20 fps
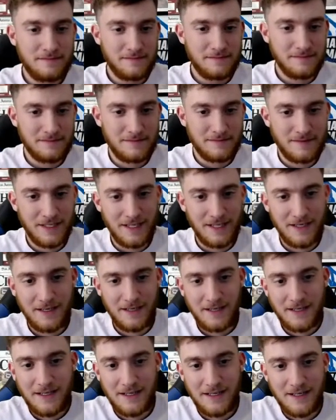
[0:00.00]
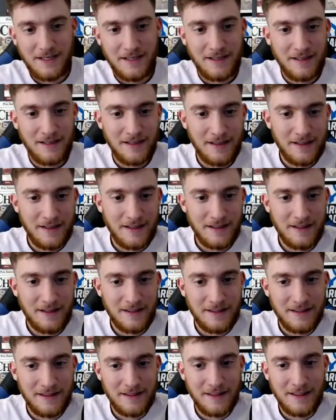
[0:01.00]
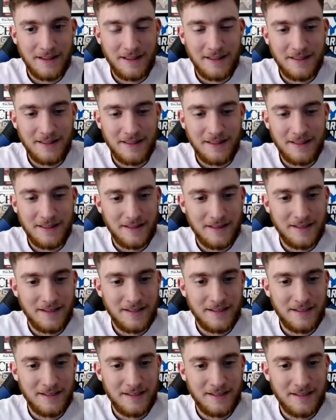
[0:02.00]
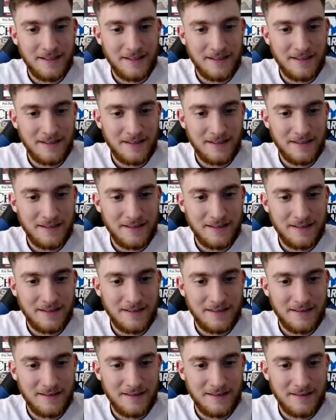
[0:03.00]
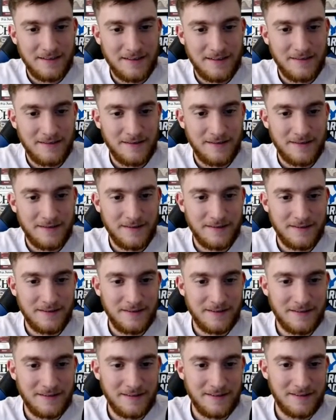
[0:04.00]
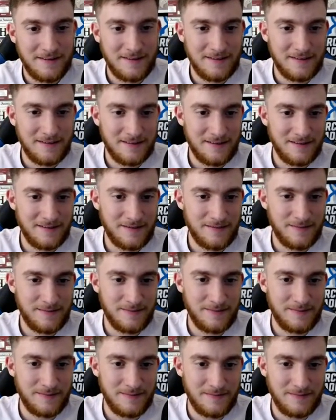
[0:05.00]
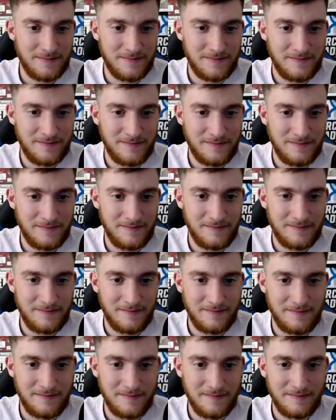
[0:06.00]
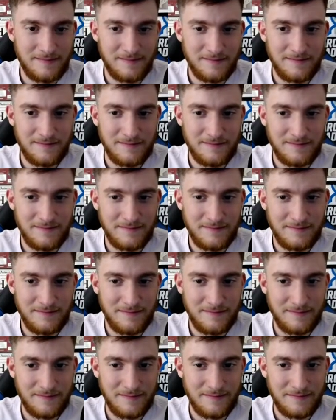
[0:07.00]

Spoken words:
[no speech]